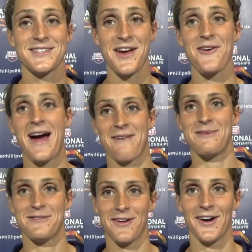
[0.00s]
So
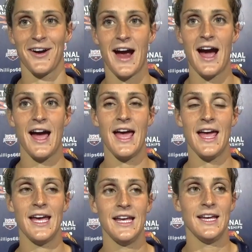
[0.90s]
happy for her.
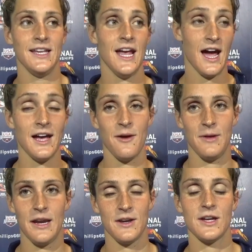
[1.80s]
I
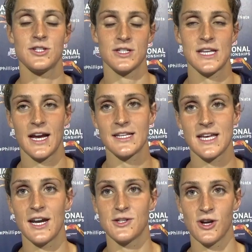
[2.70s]
mean, just like I
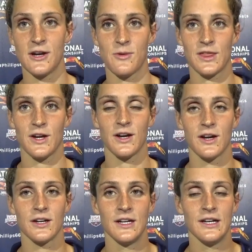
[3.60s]
said, I trained with
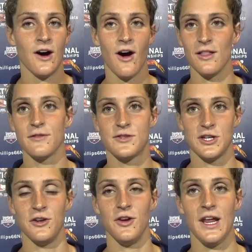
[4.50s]
her all of
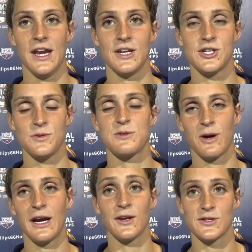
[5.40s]
June, and she was
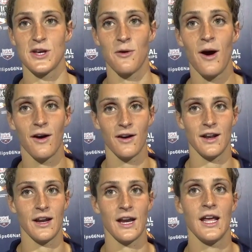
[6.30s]
working so hard,
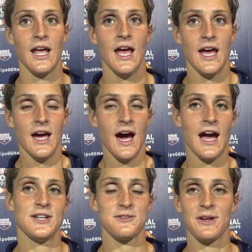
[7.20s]
and
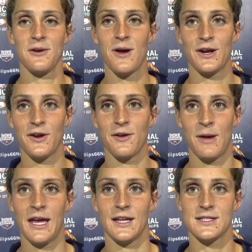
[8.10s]
I just really wanted her to
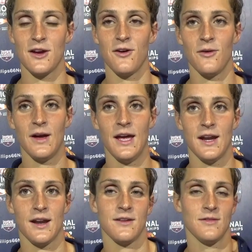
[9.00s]
make it. So,
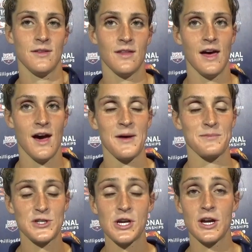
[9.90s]

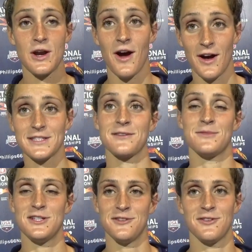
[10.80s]
and she had an awesome
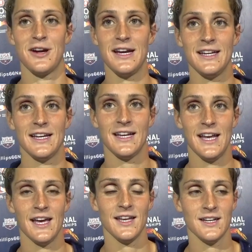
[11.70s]
2 free,
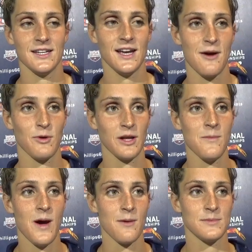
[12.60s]
and I'm really
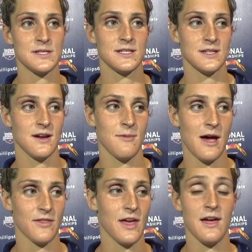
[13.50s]
pumped
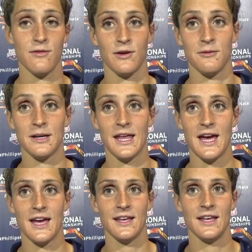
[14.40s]
about the 8 free
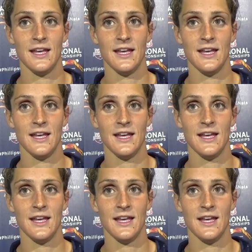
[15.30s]
relay,